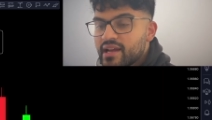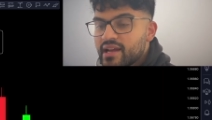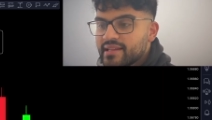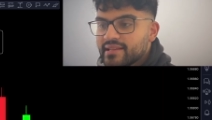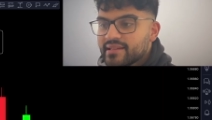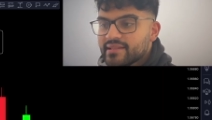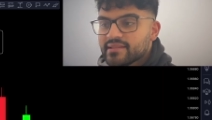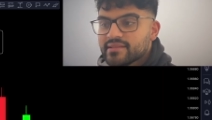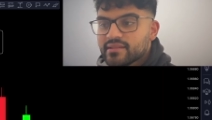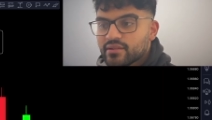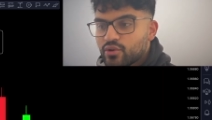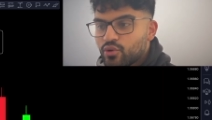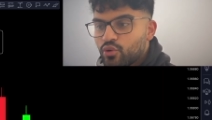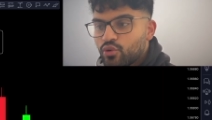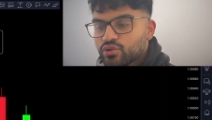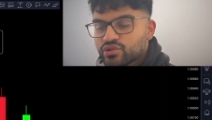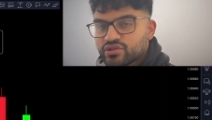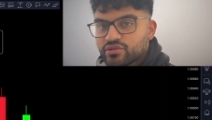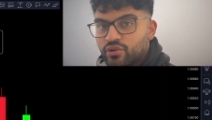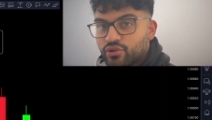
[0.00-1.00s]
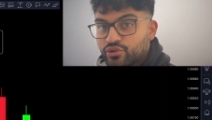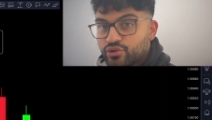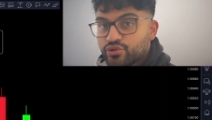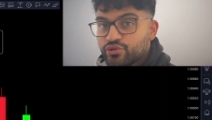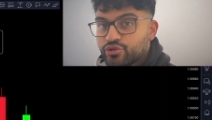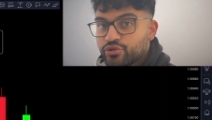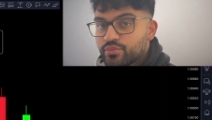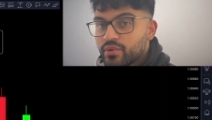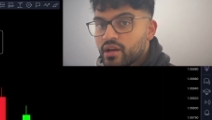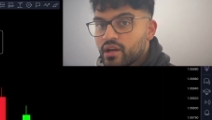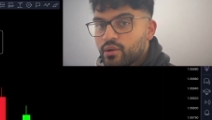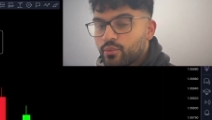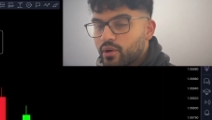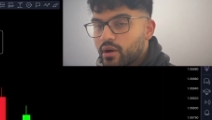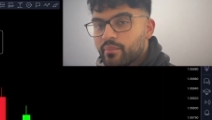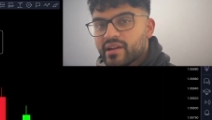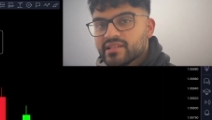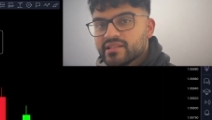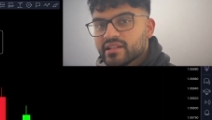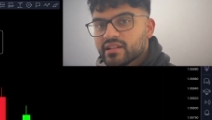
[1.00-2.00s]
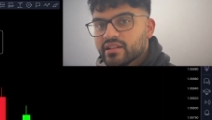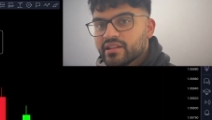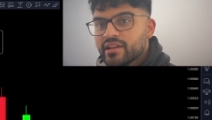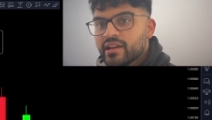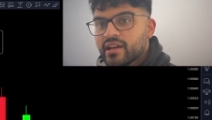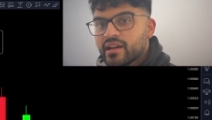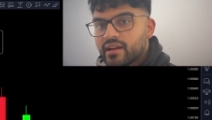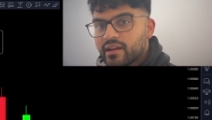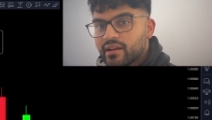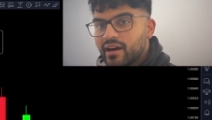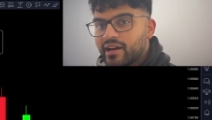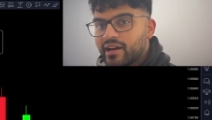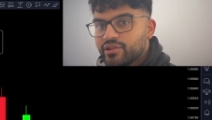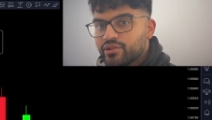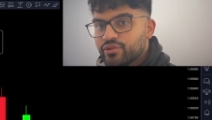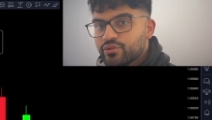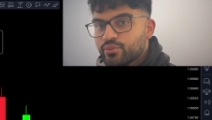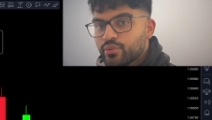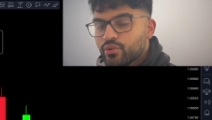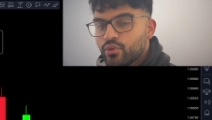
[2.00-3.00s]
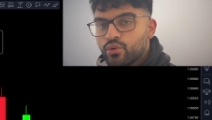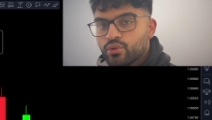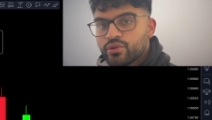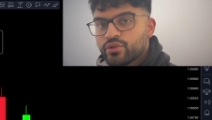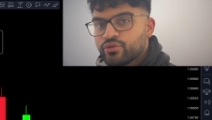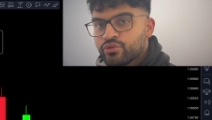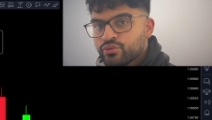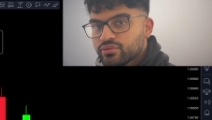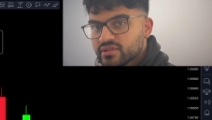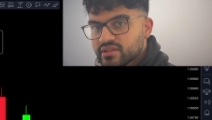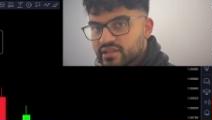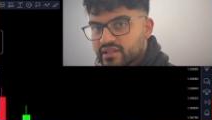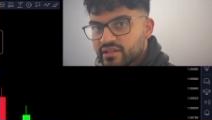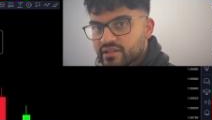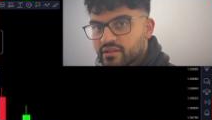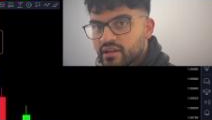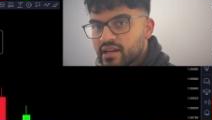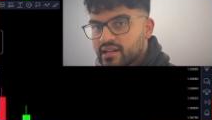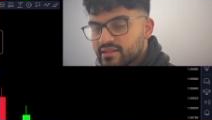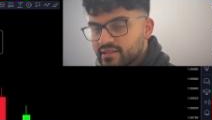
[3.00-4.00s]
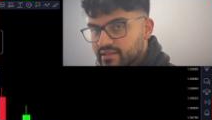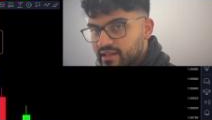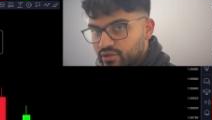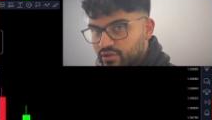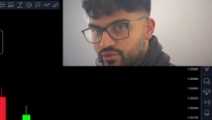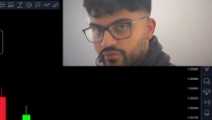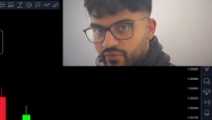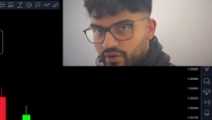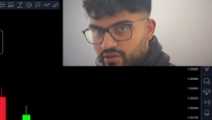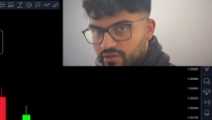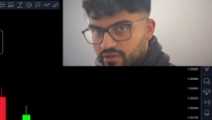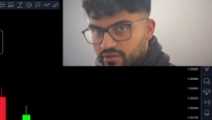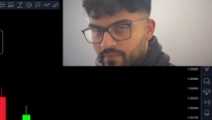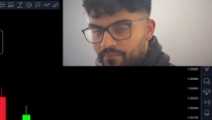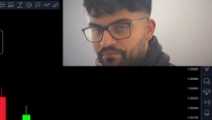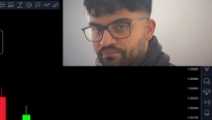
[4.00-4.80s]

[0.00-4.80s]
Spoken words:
This is the course on YouTube where I basically guide you with all the tools needed to get you funded.